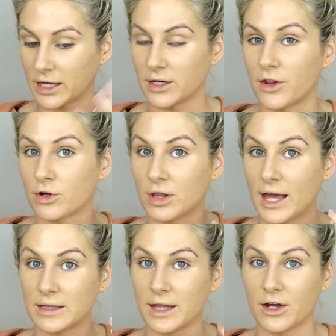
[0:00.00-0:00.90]
another
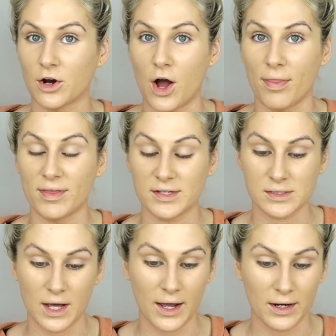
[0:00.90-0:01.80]
light layer on this
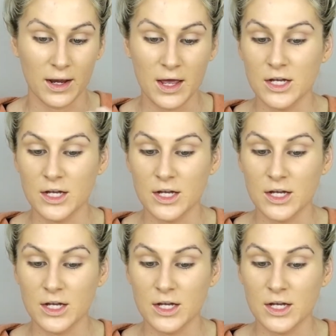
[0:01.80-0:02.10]
side